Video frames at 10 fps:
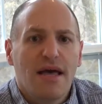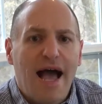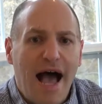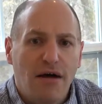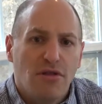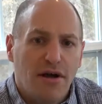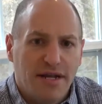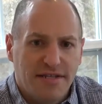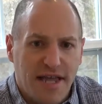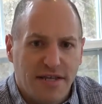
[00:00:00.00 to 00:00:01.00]
How long
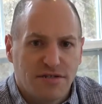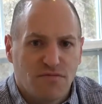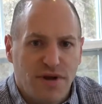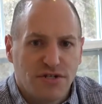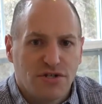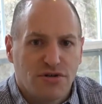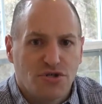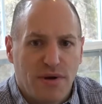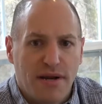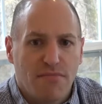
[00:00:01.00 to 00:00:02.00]
it takes to register a
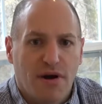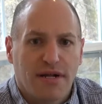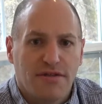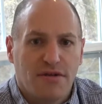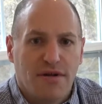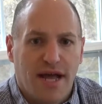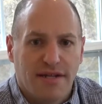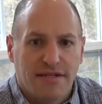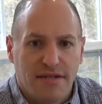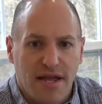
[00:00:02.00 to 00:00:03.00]
trademark in the
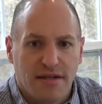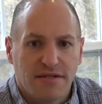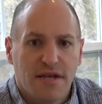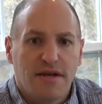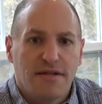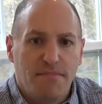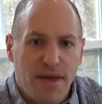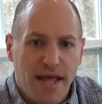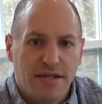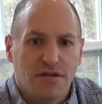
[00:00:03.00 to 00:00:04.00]
United States
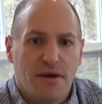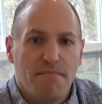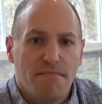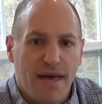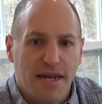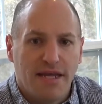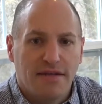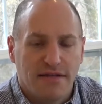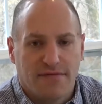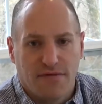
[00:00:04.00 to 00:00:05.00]
depends on
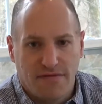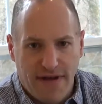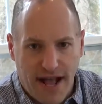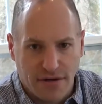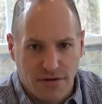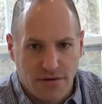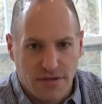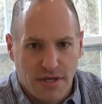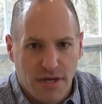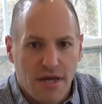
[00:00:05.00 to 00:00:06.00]
many different
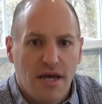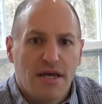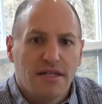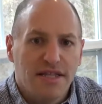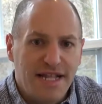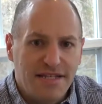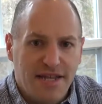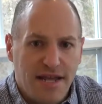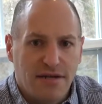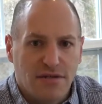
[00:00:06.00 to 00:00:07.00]
factors. Let's
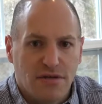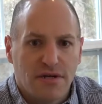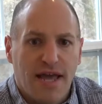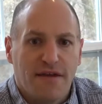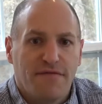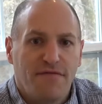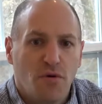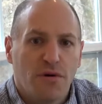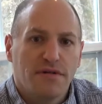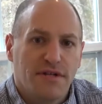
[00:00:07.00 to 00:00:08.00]
take a look at
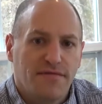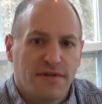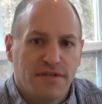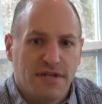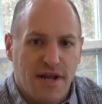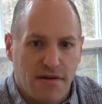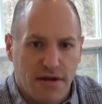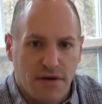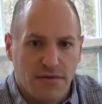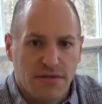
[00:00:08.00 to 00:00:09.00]
4 different
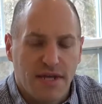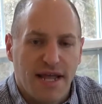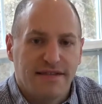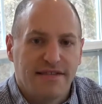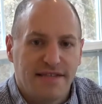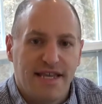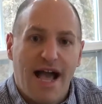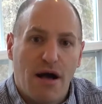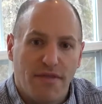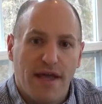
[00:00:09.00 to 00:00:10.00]
scenarios and see
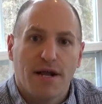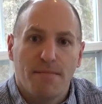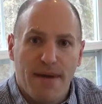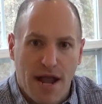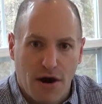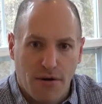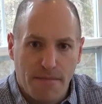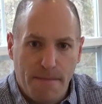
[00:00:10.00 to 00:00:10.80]
how they compare.